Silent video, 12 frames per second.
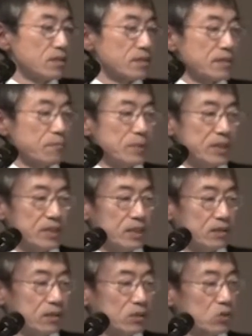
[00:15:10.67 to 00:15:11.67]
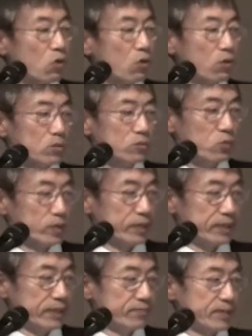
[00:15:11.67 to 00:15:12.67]
the meaning is hot
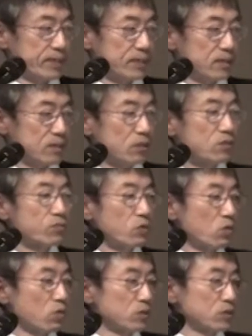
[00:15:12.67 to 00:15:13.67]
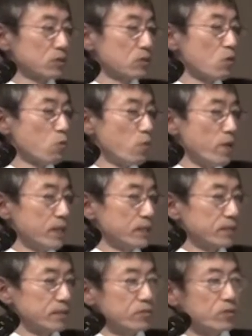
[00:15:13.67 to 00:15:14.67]
water river flows
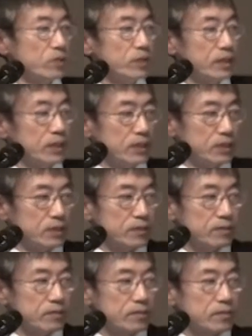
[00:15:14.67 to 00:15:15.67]
west to east.